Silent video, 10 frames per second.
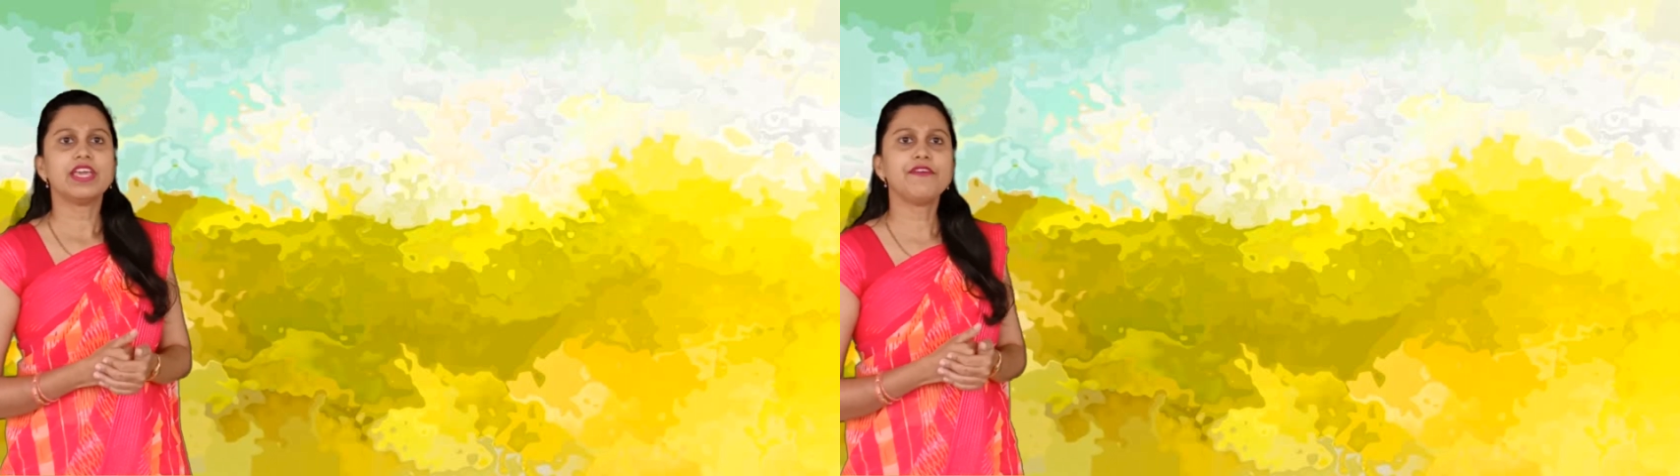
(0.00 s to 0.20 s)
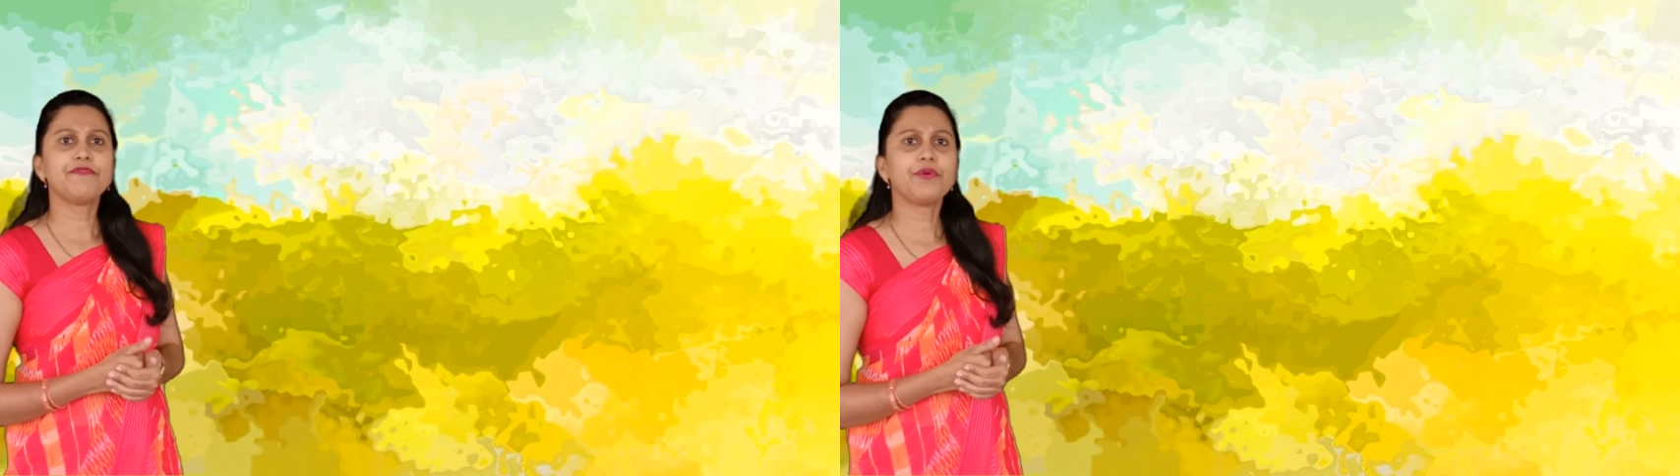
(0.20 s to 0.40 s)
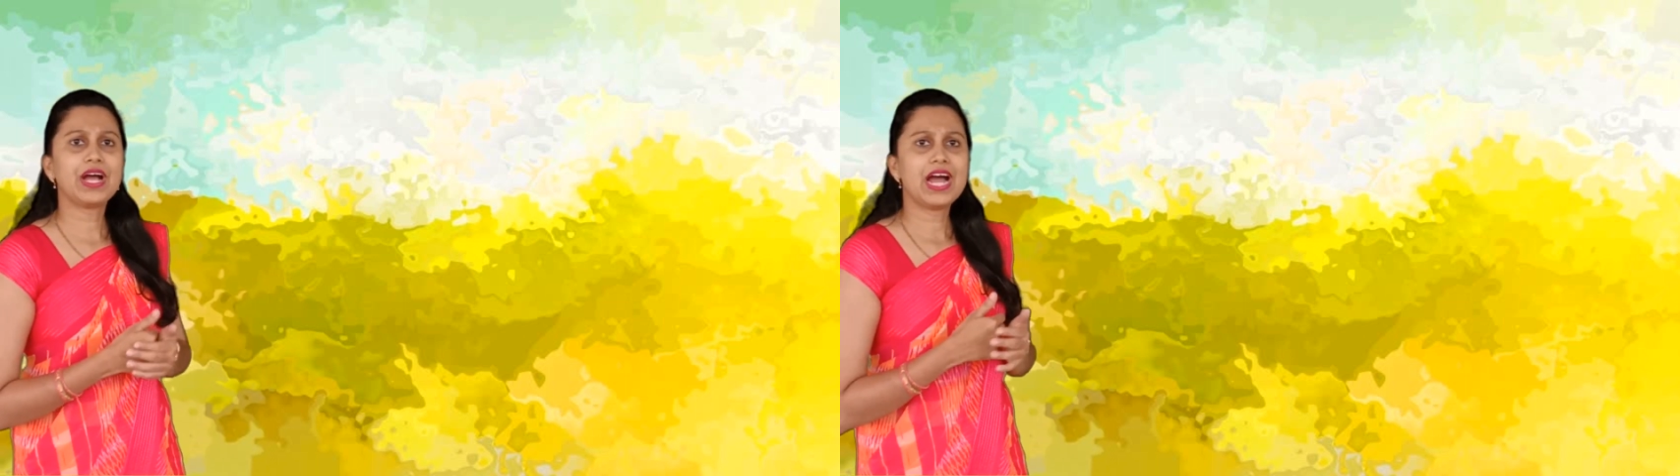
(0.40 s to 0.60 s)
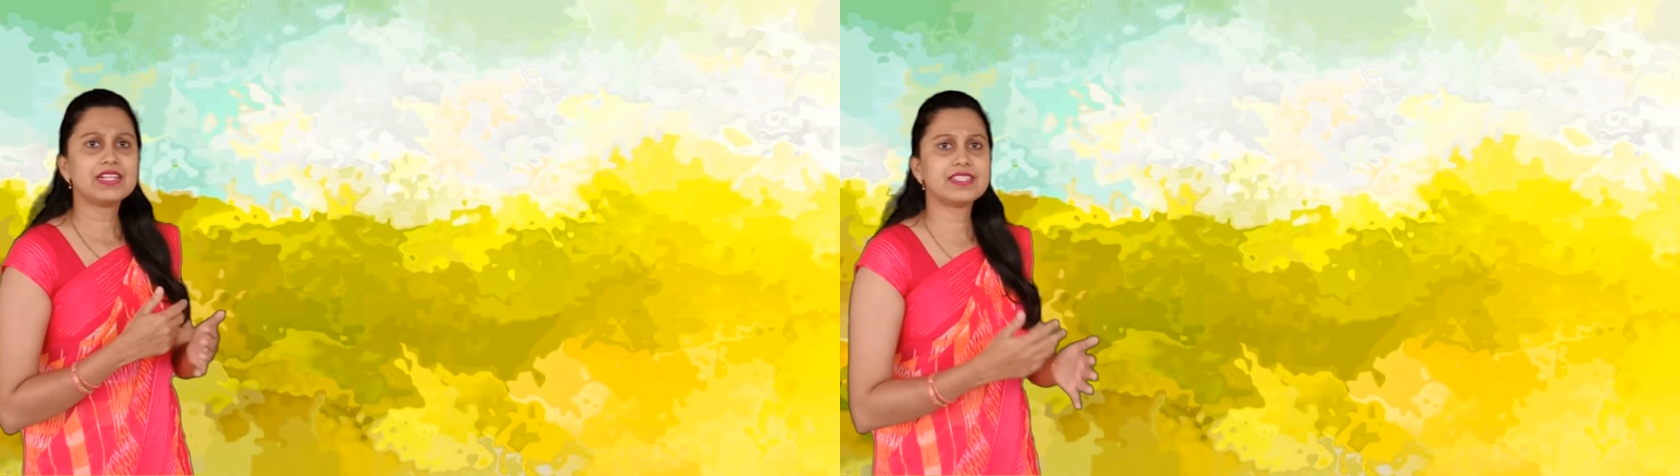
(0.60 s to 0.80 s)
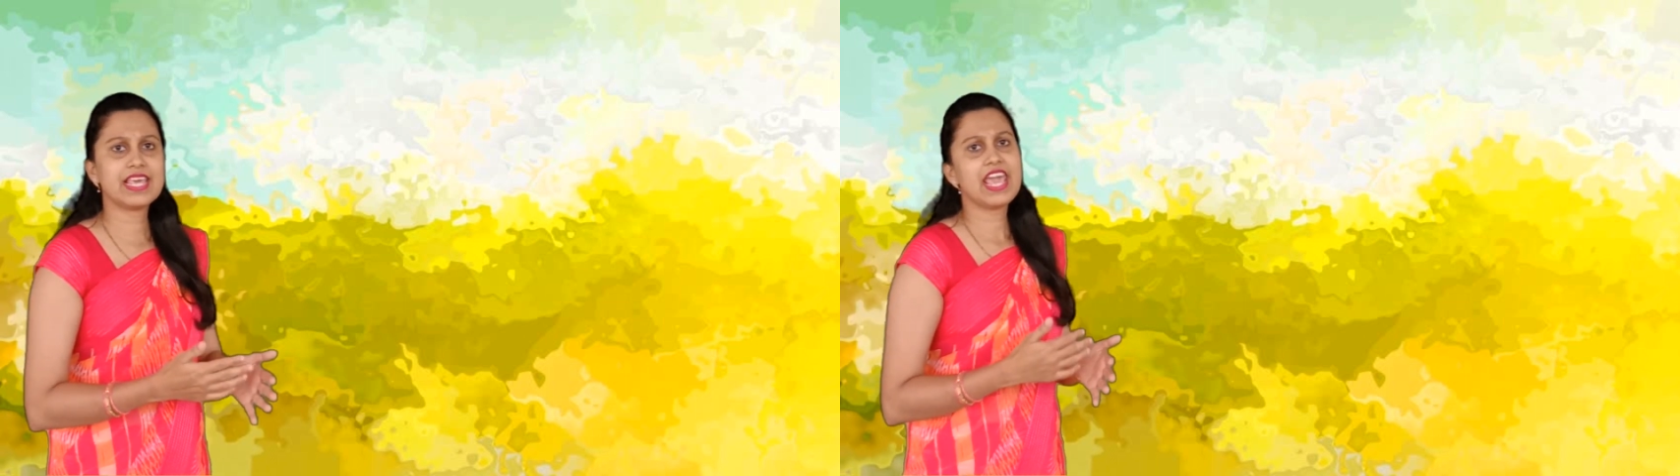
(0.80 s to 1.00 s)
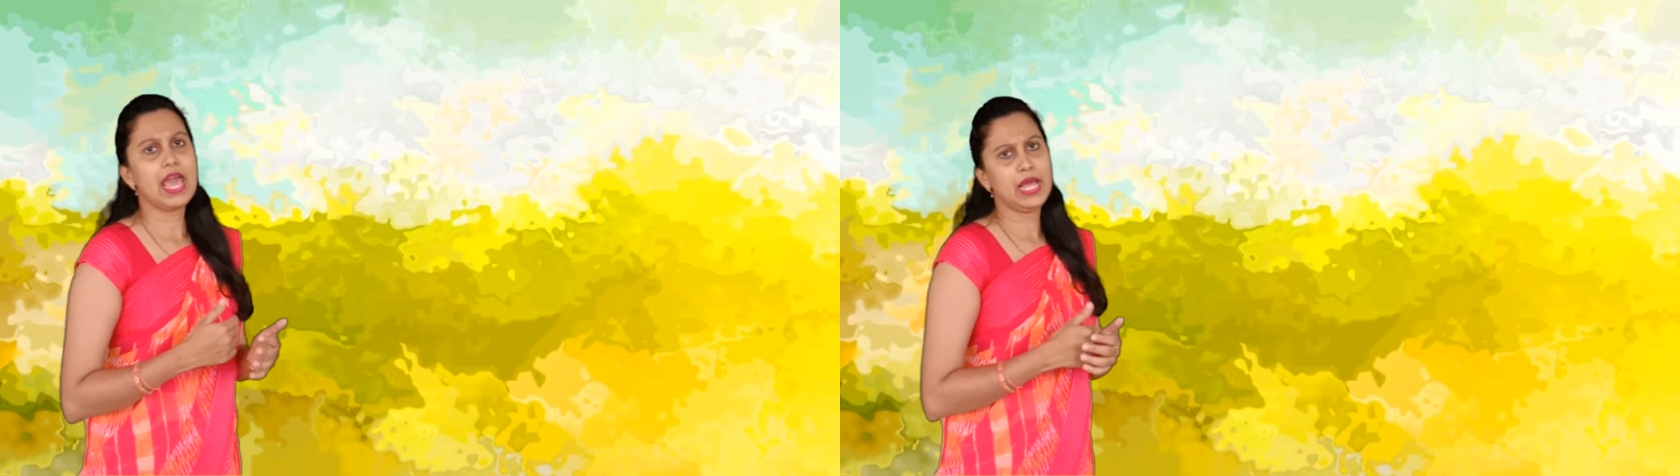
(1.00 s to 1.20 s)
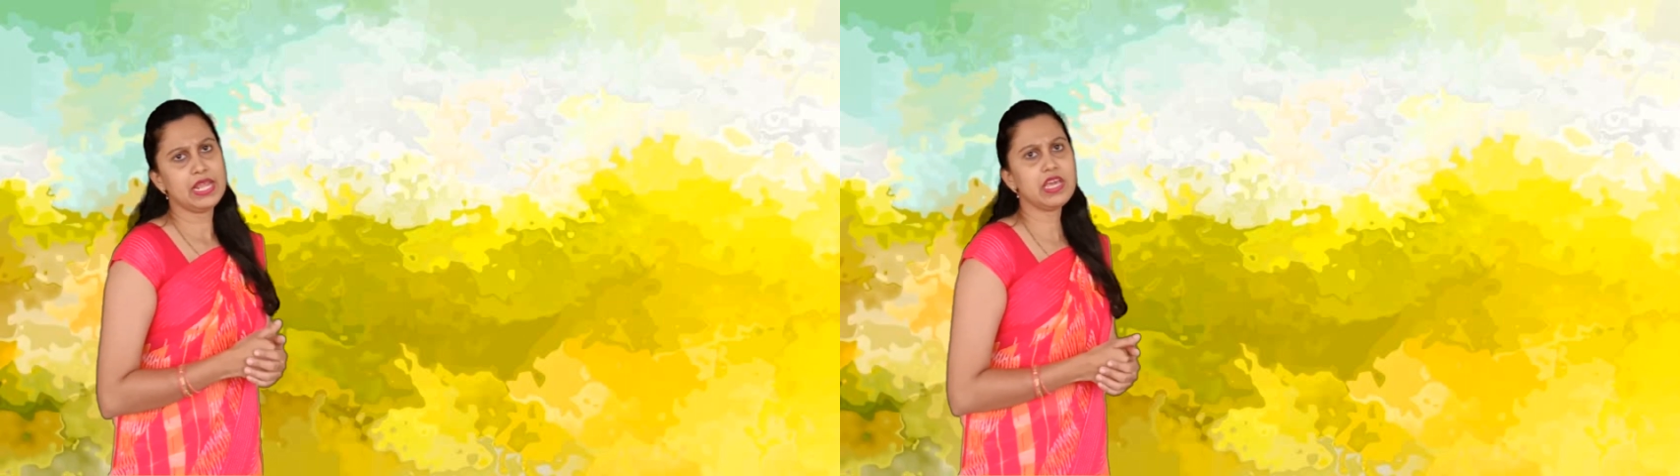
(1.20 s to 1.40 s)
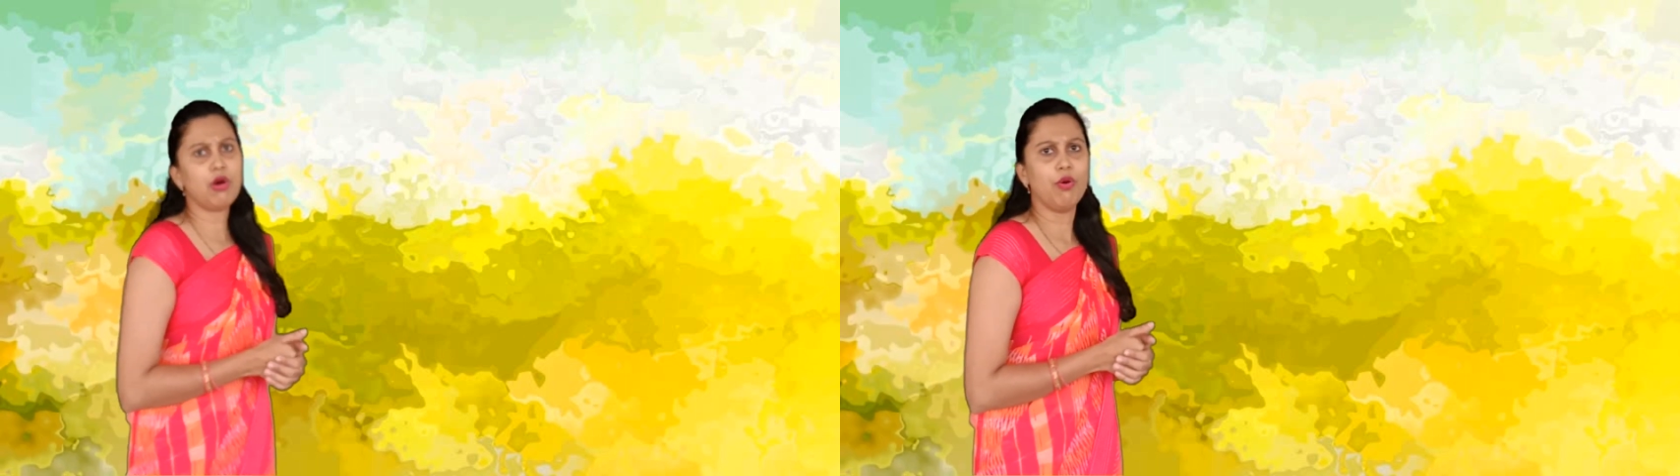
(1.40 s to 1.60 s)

if you can't see any